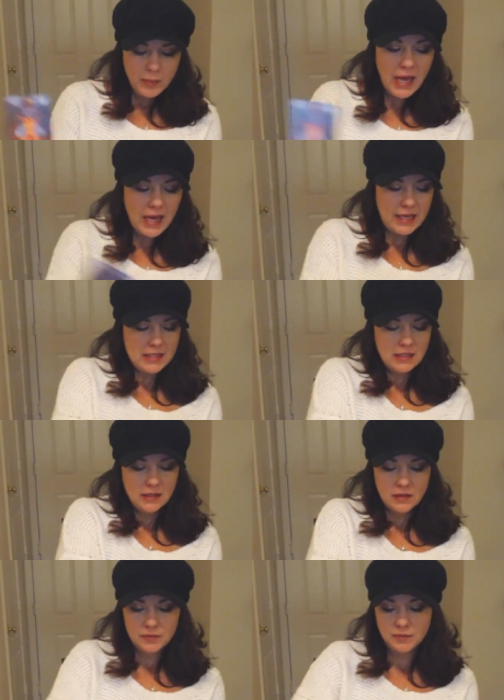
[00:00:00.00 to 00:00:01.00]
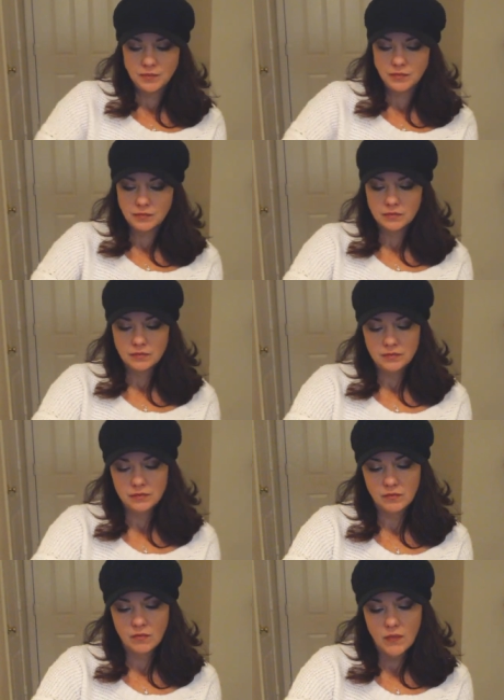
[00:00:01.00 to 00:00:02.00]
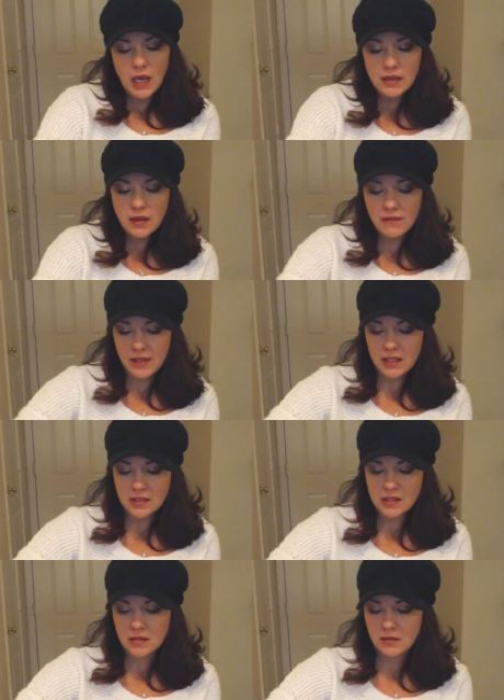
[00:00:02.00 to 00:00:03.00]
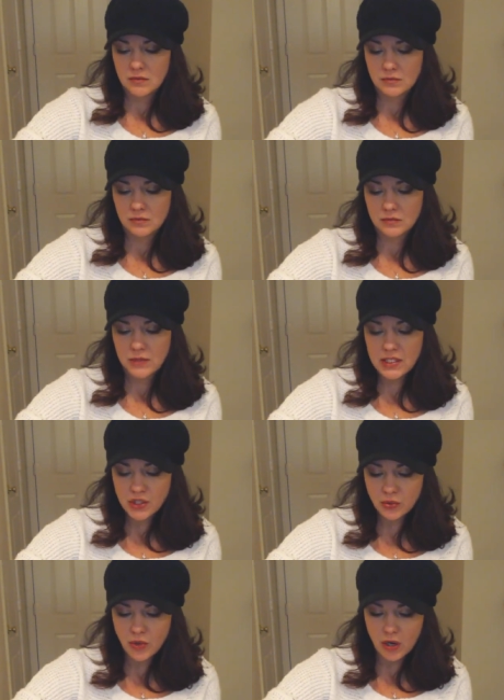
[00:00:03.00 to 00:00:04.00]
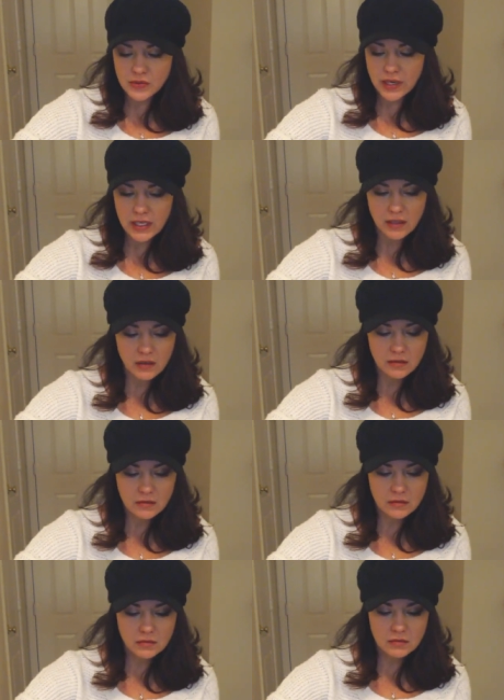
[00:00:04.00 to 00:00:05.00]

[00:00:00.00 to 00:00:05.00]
But I love this. These two cards right here,